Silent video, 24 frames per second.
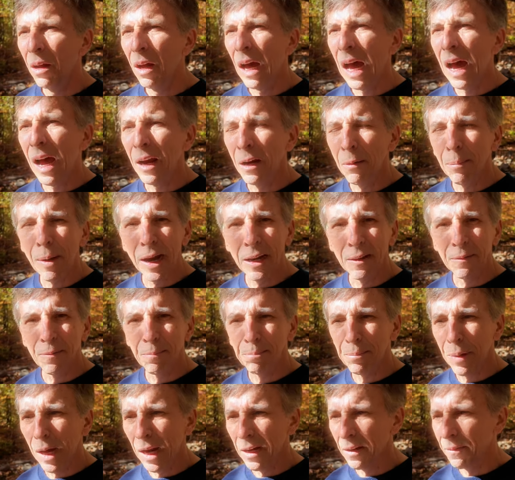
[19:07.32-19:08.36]
higher body
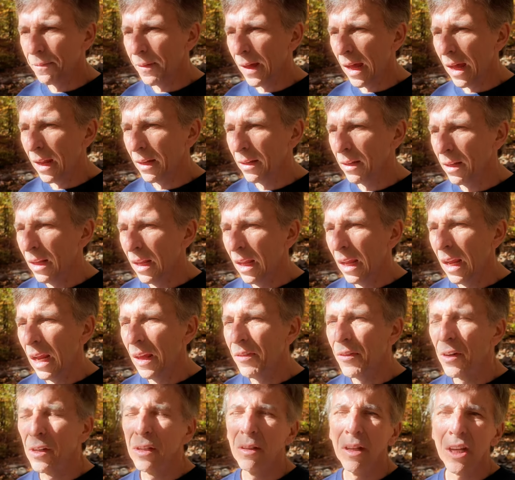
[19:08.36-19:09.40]
fat,
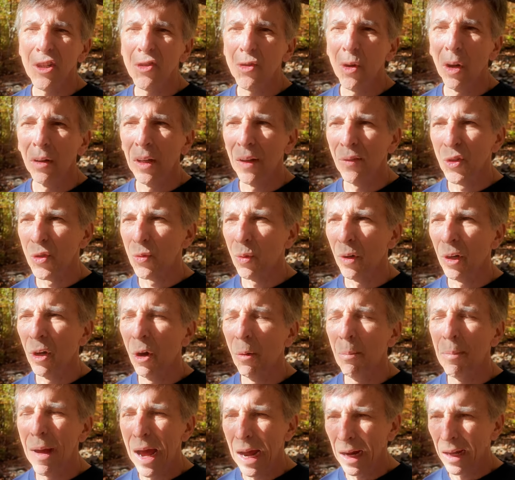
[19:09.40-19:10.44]
and their cholesterol levels would
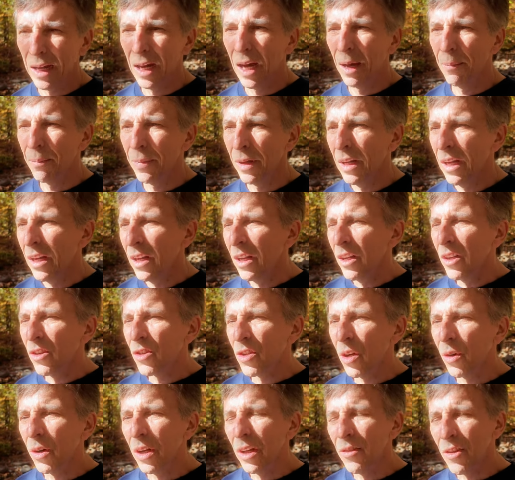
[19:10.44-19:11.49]
go back up.
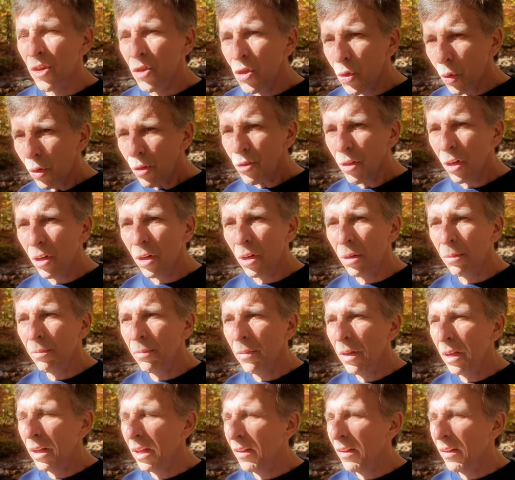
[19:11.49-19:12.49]
So in the short term,